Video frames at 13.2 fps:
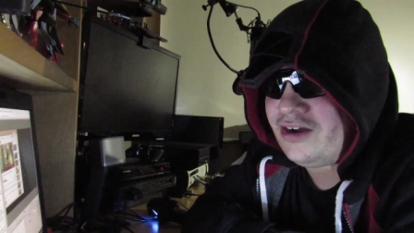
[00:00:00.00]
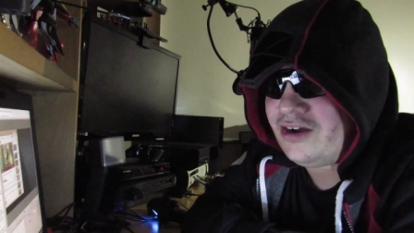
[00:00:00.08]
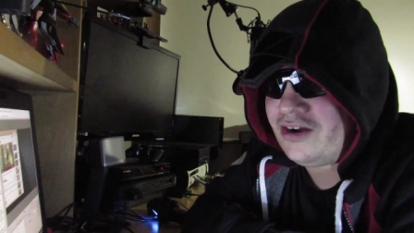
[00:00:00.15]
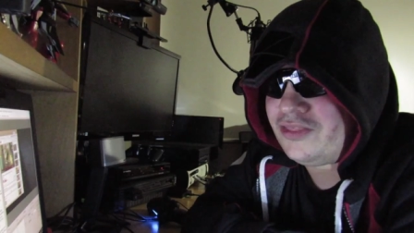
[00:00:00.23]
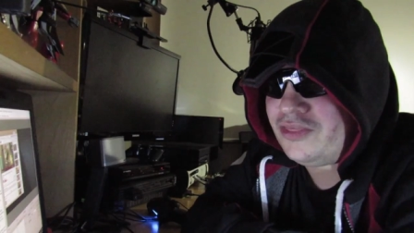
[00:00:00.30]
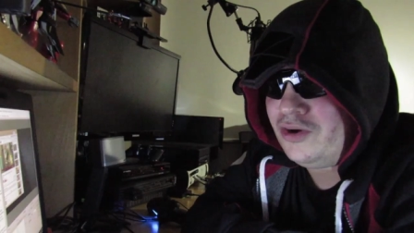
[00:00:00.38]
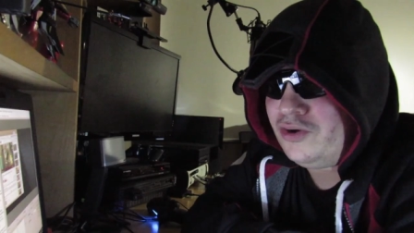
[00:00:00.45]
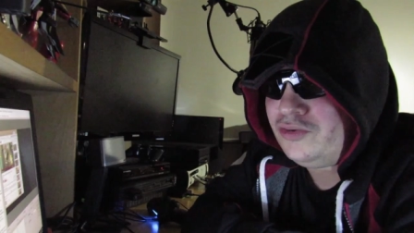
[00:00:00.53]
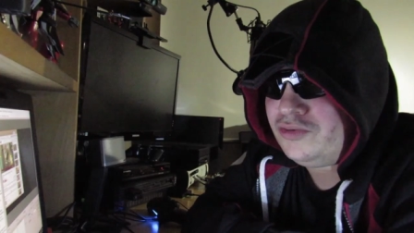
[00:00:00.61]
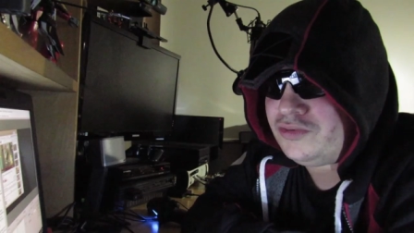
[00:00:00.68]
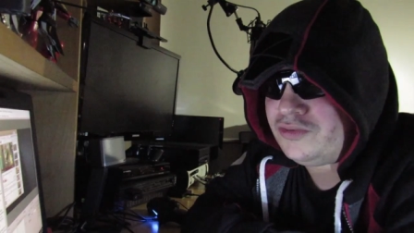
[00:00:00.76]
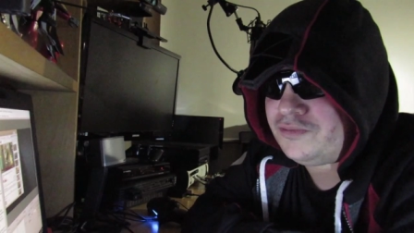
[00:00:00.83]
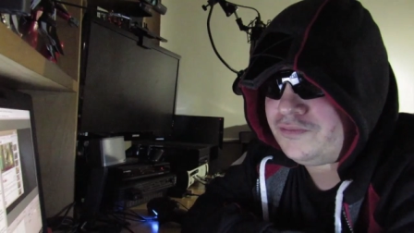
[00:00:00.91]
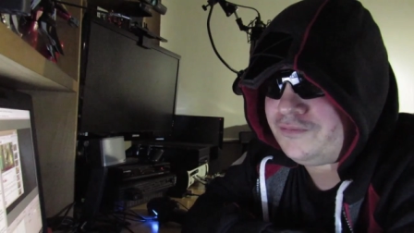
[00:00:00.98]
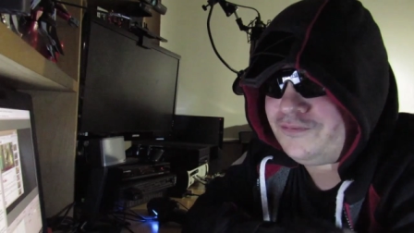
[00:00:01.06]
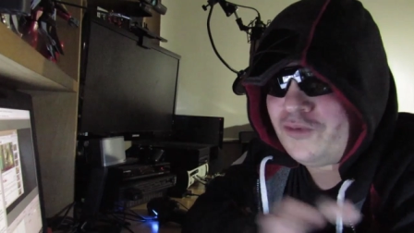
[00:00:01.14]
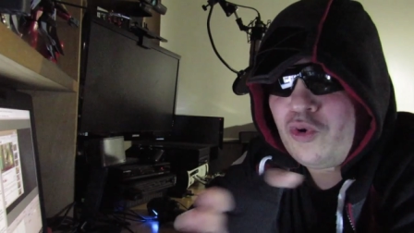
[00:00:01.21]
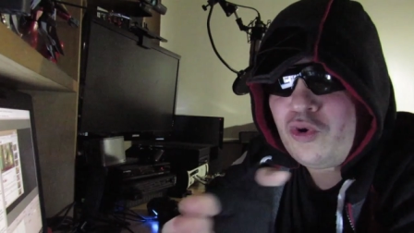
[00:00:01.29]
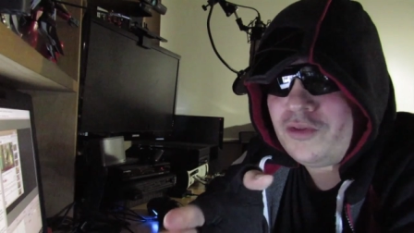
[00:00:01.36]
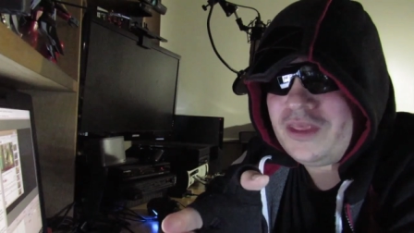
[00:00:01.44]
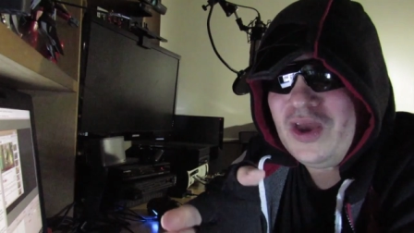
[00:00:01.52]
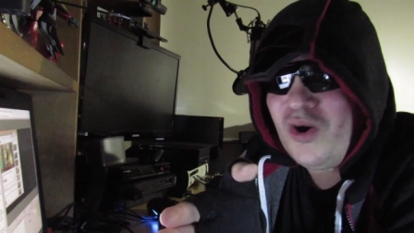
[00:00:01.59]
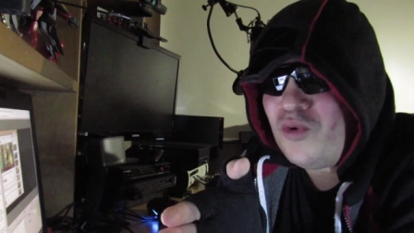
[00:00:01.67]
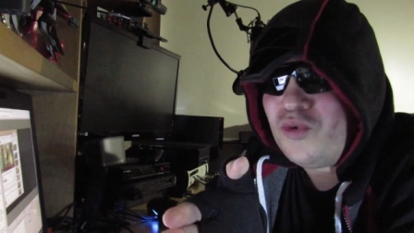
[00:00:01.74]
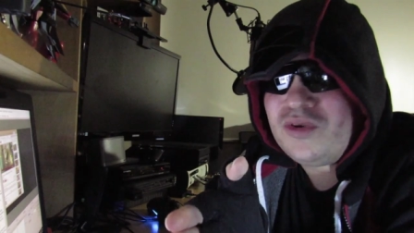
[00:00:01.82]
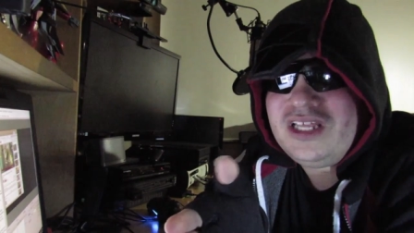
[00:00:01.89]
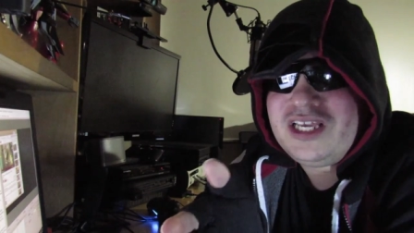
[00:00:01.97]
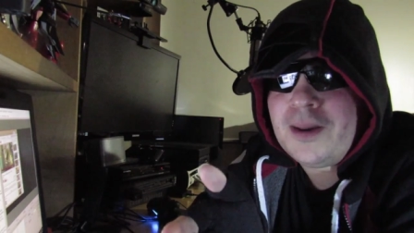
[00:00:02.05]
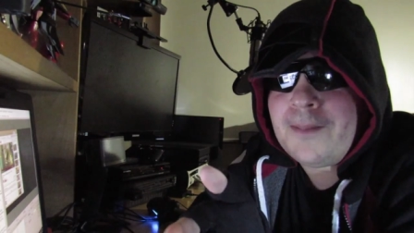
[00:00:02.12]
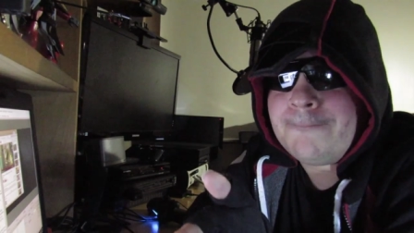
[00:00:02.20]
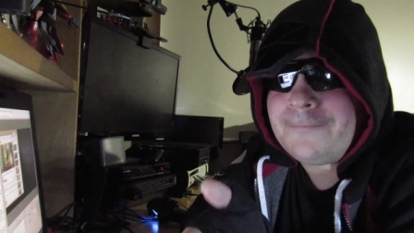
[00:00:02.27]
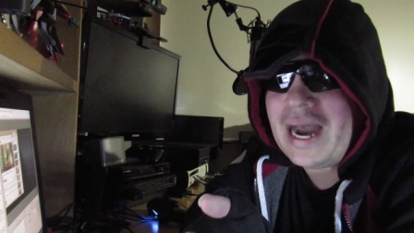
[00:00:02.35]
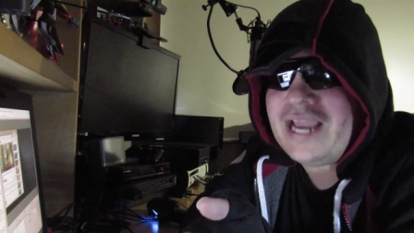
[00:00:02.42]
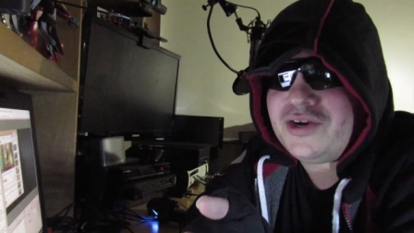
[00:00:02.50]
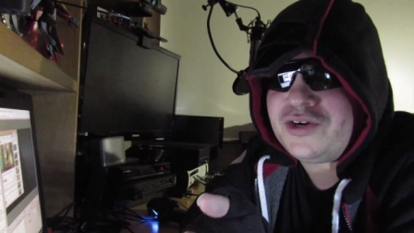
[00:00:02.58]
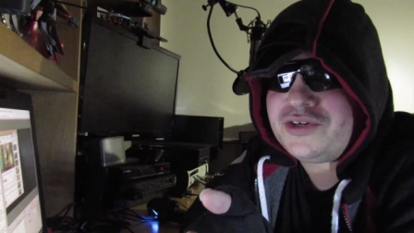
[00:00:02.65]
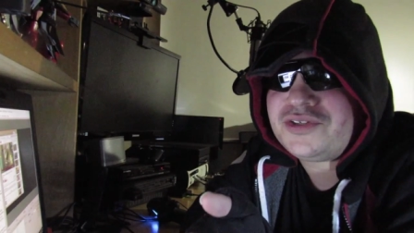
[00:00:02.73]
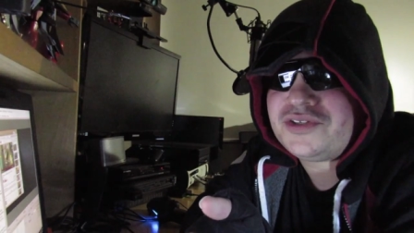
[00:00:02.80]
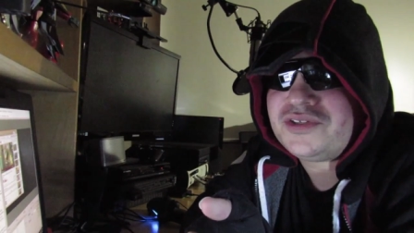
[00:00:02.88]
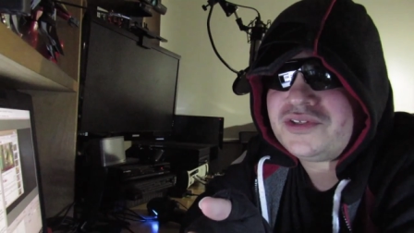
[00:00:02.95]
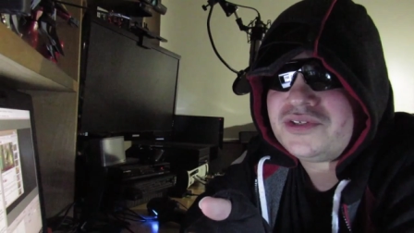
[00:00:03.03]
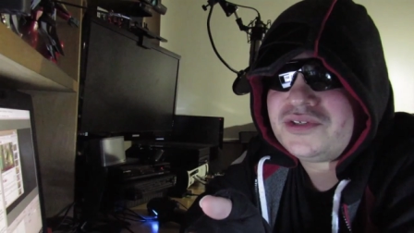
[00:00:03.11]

are those four the only combiners?